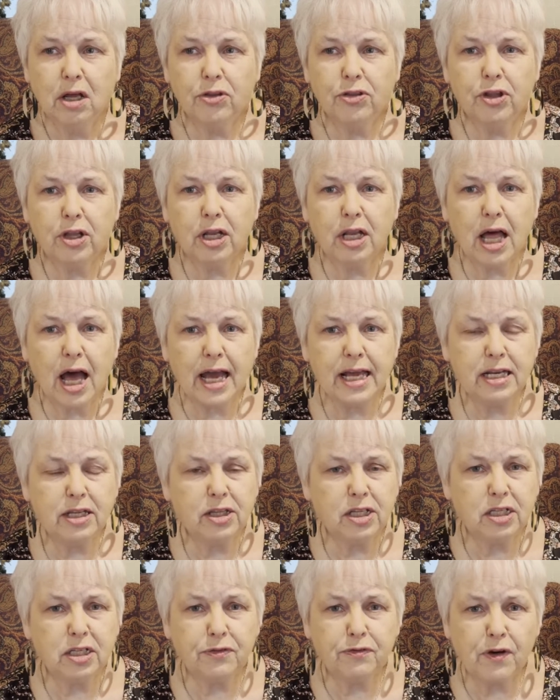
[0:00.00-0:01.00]
The light of the
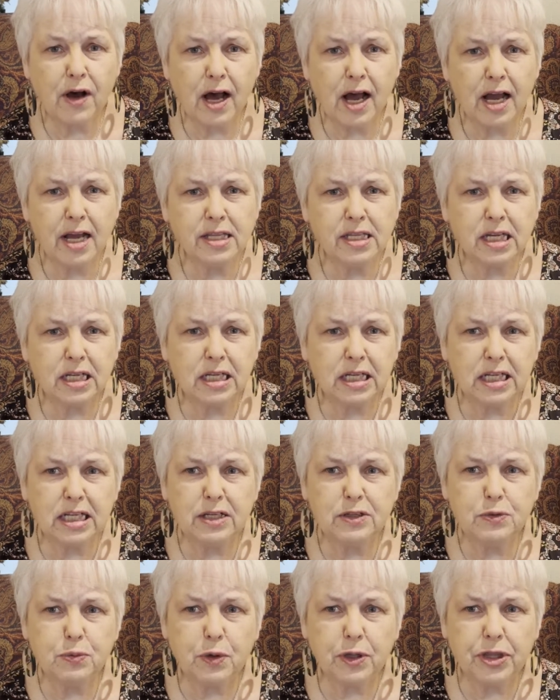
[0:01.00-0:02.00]
divine that
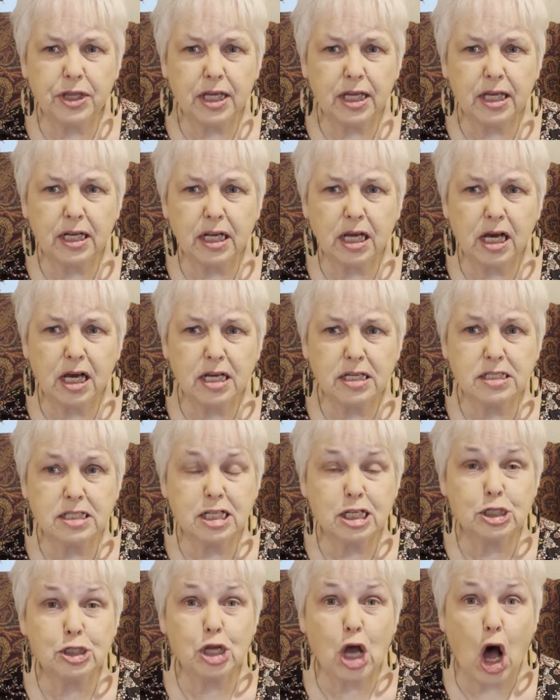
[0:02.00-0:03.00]
lives within us
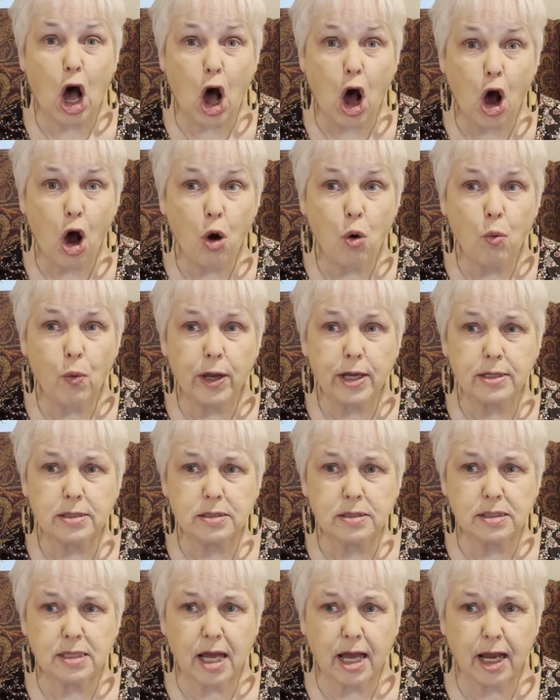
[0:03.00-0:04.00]
is
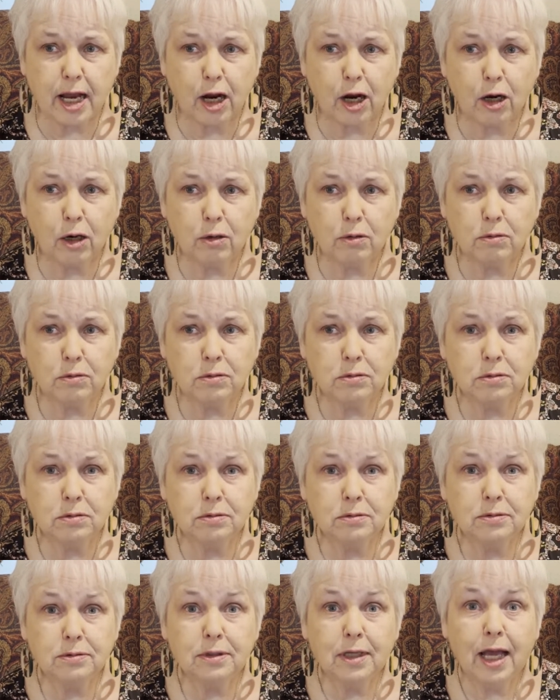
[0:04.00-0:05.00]
always there
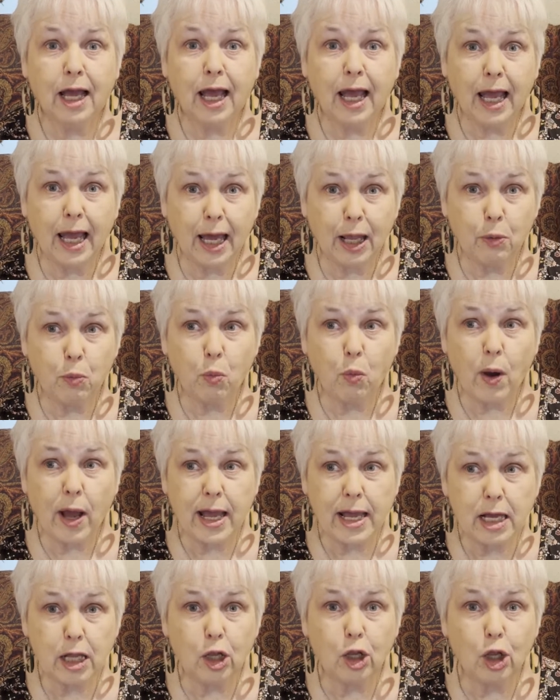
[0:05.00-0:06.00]
and way
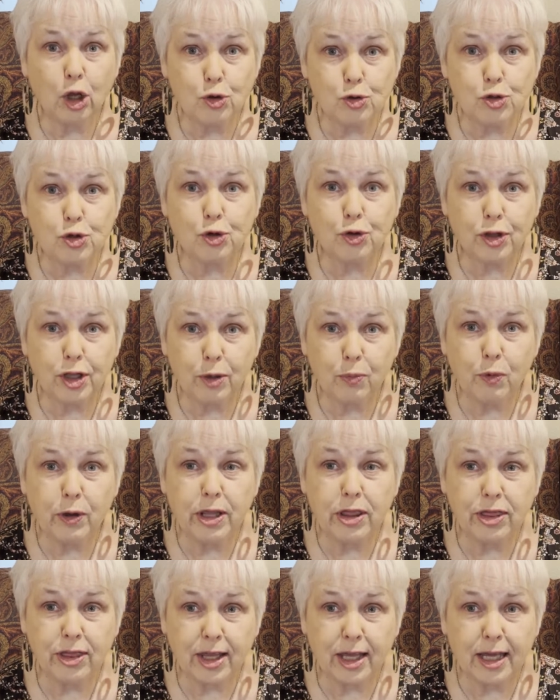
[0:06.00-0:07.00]
closer than we
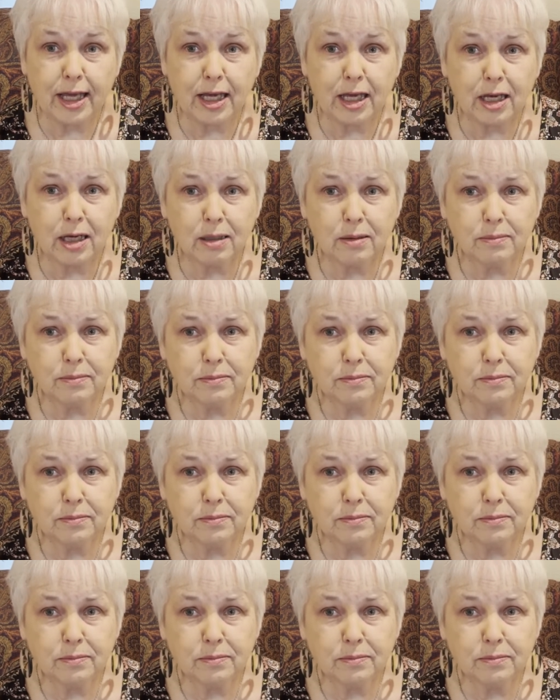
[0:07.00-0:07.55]
think.